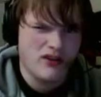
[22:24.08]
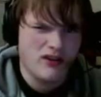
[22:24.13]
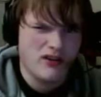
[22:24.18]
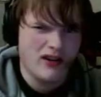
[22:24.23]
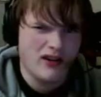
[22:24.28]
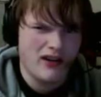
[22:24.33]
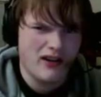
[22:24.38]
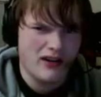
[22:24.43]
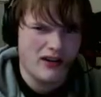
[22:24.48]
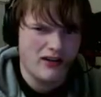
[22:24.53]
wasn't a
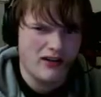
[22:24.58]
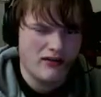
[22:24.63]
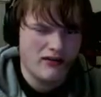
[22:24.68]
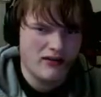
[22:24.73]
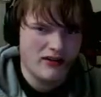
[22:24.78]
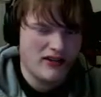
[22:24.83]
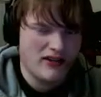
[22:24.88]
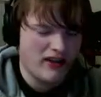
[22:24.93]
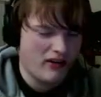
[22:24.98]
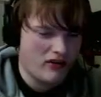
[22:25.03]
good idea.
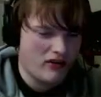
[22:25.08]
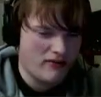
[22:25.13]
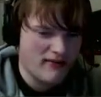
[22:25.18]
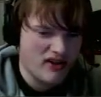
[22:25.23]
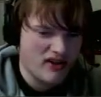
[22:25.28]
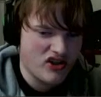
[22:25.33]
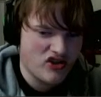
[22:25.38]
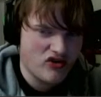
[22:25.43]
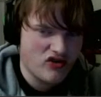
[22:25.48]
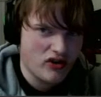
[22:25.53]
Looks like there's
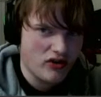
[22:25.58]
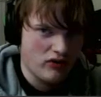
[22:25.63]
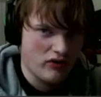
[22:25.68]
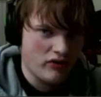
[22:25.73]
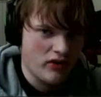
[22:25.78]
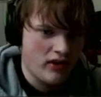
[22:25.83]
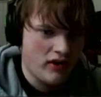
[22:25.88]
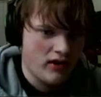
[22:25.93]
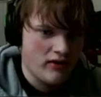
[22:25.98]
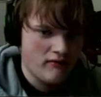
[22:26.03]
been a
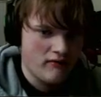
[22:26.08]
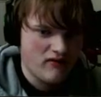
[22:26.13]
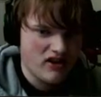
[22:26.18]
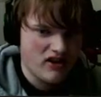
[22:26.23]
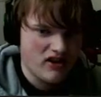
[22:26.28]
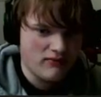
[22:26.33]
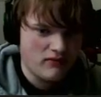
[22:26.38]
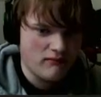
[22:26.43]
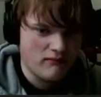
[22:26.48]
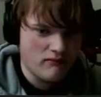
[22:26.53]
struggle,
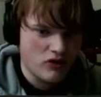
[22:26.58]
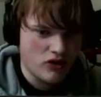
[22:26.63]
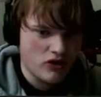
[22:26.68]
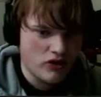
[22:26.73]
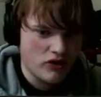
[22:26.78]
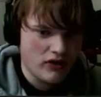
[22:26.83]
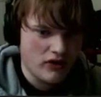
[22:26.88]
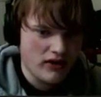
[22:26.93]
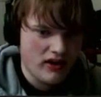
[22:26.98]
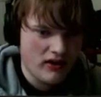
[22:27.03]
possible
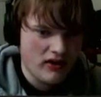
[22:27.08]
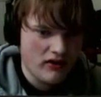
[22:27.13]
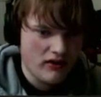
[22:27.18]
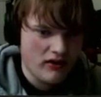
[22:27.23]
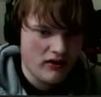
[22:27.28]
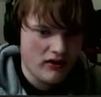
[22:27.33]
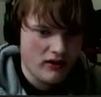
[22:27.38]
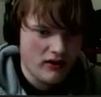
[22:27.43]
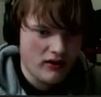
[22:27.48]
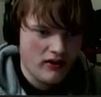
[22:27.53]
murder in
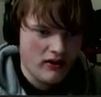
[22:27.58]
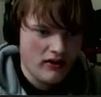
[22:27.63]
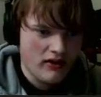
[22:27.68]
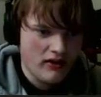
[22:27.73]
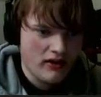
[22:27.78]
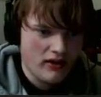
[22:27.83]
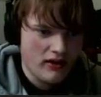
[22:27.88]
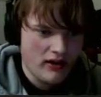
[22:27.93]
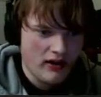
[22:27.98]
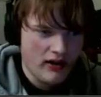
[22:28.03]
here.
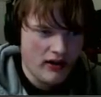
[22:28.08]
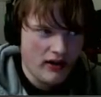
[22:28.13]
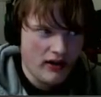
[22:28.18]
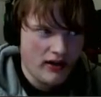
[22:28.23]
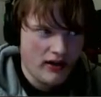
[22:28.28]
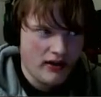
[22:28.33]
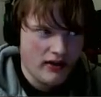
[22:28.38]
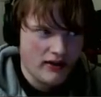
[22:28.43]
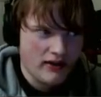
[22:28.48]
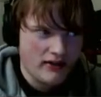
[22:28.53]

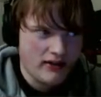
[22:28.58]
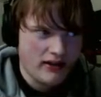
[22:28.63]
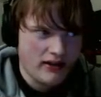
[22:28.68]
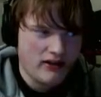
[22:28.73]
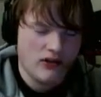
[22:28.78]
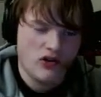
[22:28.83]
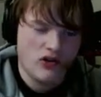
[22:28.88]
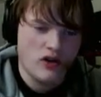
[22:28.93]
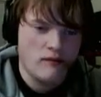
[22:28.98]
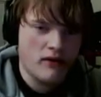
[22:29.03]

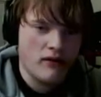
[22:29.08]
Taking the